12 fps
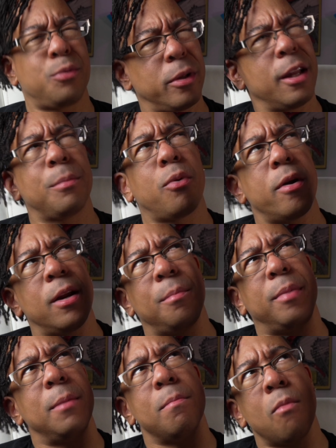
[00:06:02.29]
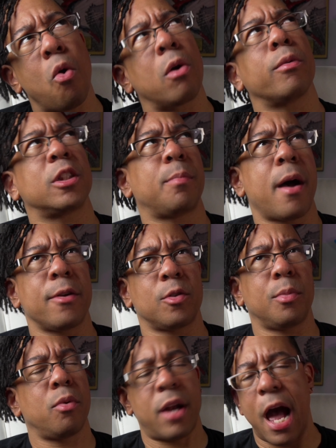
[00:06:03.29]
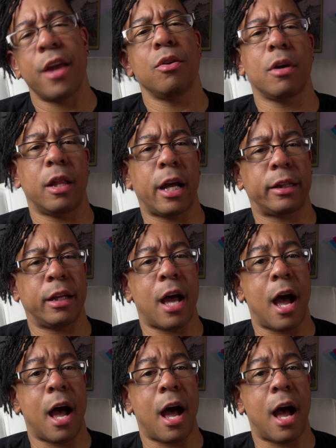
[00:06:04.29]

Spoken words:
really important to be more responsible in how you collect in a